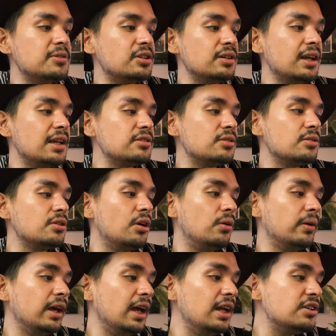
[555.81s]
to get to
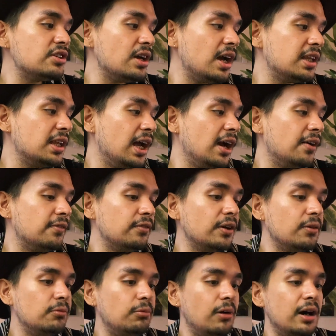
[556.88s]
know each and every
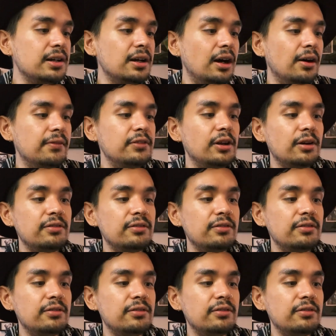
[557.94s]
one of their